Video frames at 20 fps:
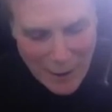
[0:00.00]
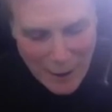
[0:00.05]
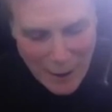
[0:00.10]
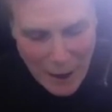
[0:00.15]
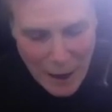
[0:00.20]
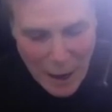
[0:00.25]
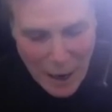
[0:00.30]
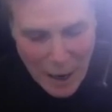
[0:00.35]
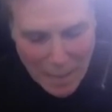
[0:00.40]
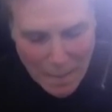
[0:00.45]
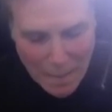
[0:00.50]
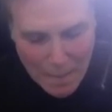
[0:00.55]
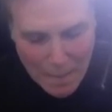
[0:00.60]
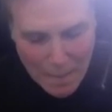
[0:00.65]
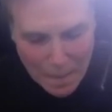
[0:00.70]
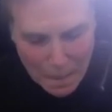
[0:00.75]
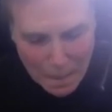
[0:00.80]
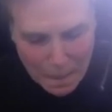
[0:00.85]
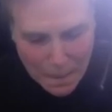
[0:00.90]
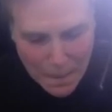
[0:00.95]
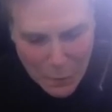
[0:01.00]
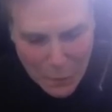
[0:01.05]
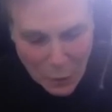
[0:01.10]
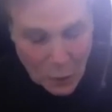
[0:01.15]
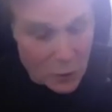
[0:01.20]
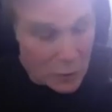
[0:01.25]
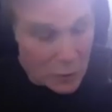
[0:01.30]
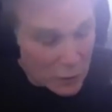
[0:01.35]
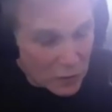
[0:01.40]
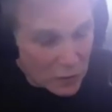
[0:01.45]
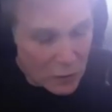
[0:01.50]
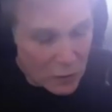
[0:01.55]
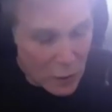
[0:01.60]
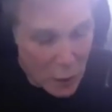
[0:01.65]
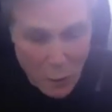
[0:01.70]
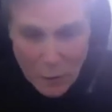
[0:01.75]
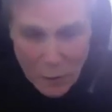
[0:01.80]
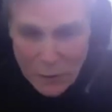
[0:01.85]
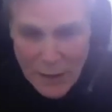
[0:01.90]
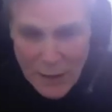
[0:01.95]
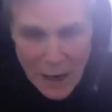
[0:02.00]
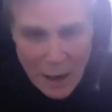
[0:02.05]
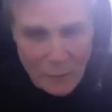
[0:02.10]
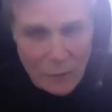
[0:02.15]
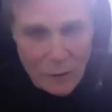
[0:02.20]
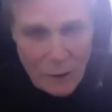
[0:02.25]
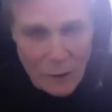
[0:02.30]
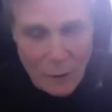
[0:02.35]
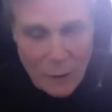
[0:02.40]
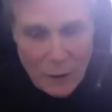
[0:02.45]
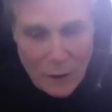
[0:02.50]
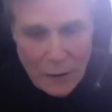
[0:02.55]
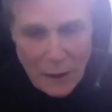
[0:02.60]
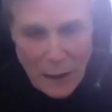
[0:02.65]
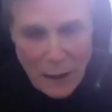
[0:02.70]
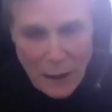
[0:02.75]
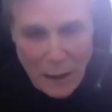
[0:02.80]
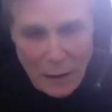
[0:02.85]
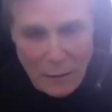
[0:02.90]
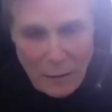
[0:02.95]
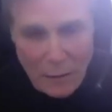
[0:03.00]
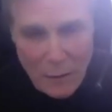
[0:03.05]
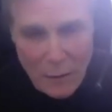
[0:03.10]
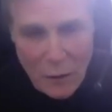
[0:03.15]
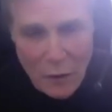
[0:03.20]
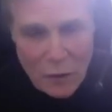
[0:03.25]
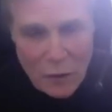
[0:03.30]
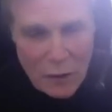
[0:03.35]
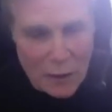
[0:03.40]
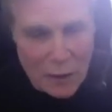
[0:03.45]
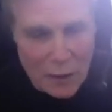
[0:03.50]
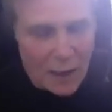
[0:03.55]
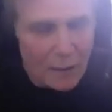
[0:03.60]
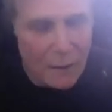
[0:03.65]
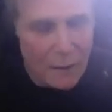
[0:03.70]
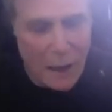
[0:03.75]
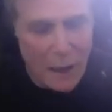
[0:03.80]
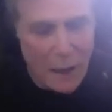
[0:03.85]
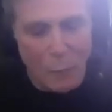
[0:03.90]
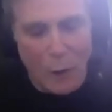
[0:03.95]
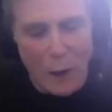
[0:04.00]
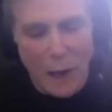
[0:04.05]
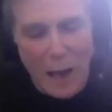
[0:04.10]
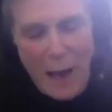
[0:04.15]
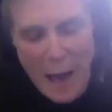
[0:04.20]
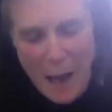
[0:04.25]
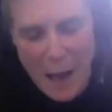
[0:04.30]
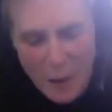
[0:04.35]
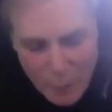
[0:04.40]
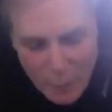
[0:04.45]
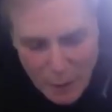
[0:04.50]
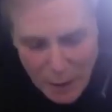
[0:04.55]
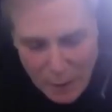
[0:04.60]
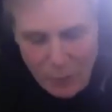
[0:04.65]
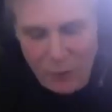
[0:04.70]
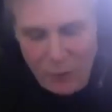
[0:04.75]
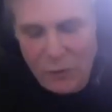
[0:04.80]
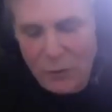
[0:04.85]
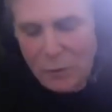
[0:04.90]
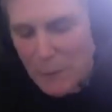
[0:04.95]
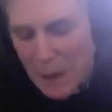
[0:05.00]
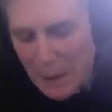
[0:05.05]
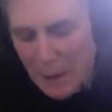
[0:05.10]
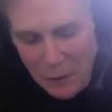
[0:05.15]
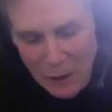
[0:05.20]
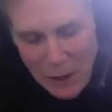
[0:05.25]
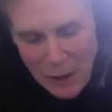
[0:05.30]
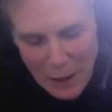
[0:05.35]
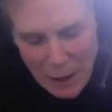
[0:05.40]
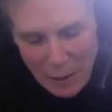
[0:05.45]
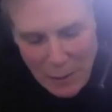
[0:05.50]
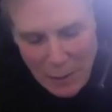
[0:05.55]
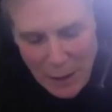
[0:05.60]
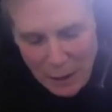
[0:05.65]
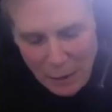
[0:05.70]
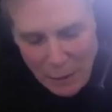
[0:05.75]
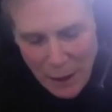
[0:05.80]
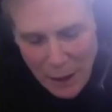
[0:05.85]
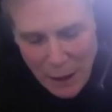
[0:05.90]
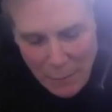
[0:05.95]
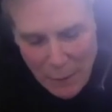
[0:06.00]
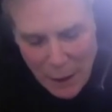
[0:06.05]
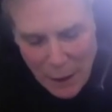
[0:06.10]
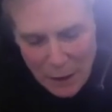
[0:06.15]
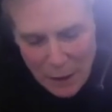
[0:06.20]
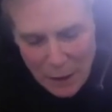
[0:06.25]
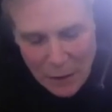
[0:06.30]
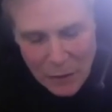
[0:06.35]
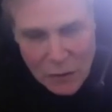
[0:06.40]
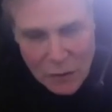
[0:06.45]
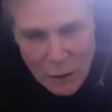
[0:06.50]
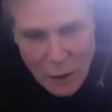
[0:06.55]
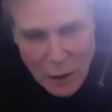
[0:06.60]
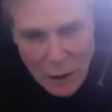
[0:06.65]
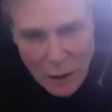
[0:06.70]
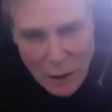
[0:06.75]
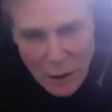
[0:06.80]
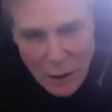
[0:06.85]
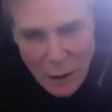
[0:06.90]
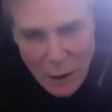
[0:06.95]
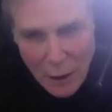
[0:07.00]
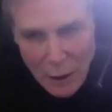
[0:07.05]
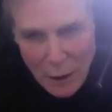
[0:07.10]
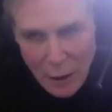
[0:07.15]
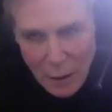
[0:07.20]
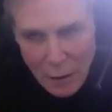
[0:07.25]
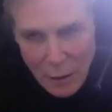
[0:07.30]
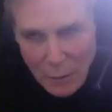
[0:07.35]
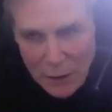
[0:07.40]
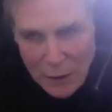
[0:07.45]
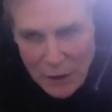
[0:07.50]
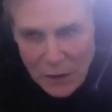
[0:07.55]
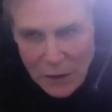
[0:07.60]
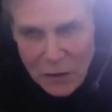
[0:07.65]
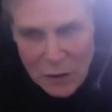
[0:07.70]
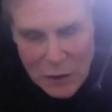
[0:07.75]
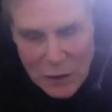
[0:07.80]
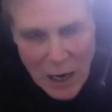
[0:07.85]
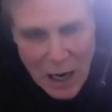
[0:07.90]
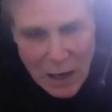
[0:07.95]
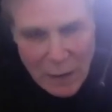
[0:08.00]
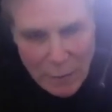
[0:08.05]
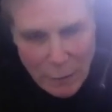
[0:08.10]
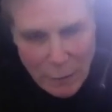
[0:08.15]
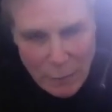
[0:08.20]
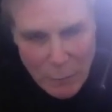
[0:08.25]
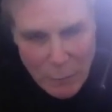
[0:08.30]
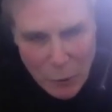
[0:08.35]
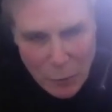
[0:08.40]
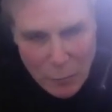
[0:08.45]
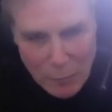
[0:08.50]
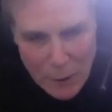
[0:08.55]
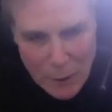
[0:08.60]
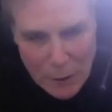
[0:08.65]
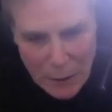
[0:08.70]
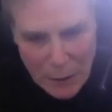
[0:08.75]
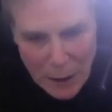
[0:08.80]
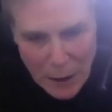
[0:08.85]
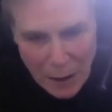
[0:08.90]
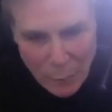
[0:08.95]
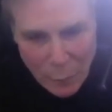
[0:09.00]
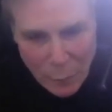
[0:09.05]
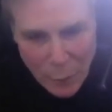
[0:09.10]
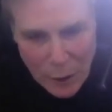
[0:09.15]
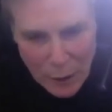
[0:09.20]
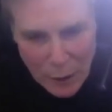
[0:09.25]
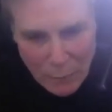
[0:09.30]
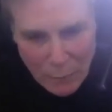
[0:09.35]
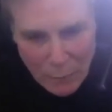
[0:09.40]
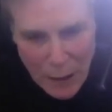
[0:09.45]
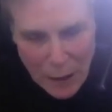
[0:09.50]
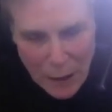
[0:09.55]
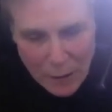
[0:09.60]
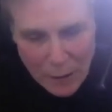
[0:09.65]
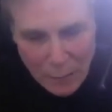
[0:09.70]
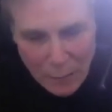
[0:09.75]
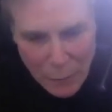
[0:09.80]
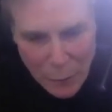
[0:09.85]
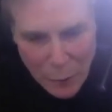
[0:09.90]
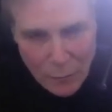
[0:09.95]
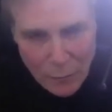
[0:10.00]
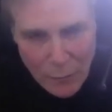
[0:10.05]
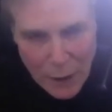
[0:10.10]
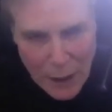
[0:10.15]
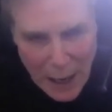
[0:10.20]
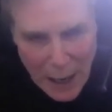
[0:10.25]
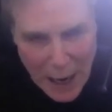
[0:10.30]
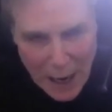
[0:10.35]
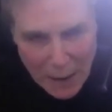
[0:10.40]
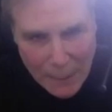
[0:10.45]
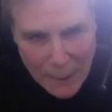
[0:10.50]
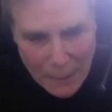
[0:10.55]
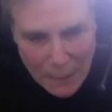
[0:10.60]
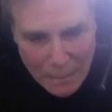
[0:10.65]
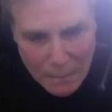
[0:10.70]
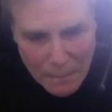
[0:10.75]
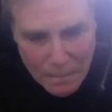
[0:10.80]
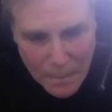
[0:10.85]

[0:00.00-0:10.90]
Um, so you just go and download it and use it. And, and what I ask people is maybe you're not going to make a lot of money to start, but this is kind of a movement. And if we can make the movement happen